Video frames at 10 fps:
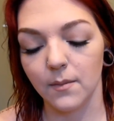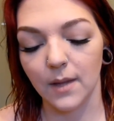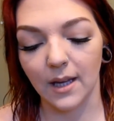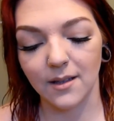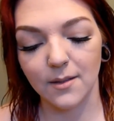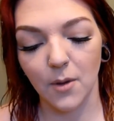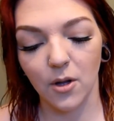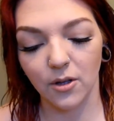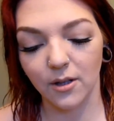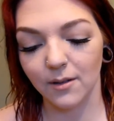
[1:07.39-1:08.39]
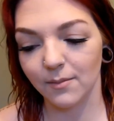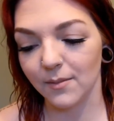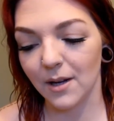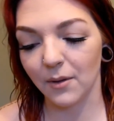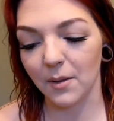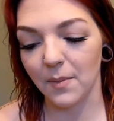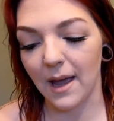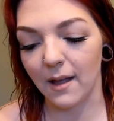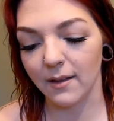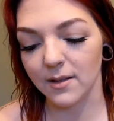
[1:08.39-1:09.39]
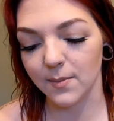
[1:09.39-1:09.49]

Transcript: like smaller, not really palettes,